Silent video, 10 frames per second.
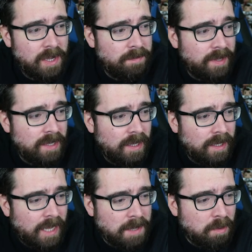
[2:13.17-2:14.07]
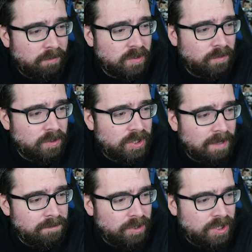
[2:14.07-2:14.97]
maybe, came up with us through the
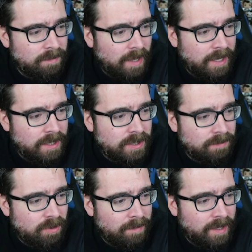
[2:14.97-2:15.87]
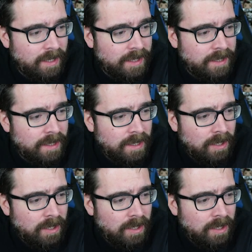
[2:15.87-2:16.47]
Championship and into the Premier League.